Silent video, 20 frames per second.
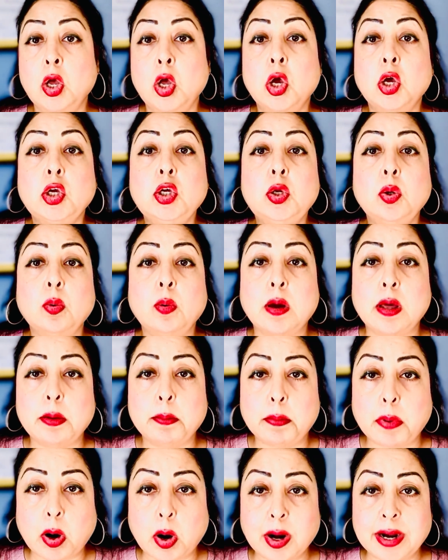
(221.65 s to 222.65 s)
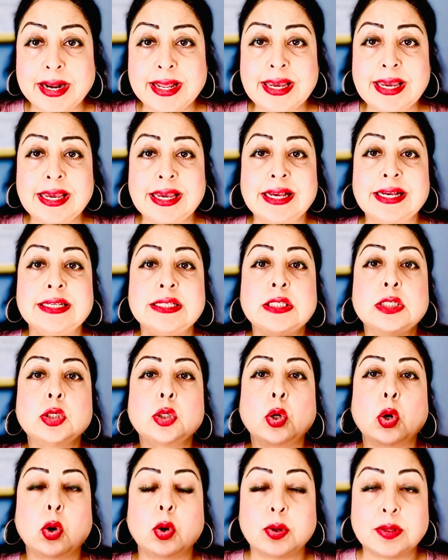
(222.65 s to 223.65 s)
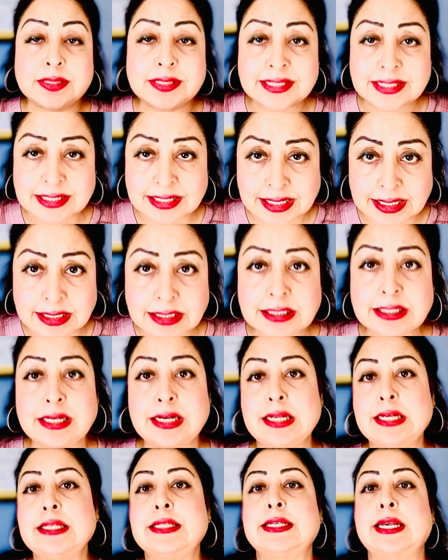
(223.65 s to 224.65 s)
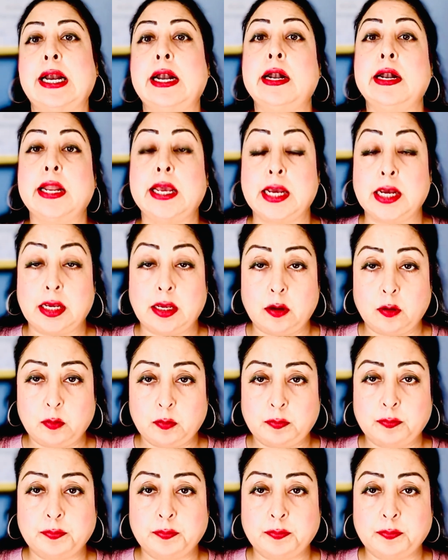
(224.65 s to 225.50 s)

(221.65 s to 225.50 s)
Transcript: your body is constantly sending you.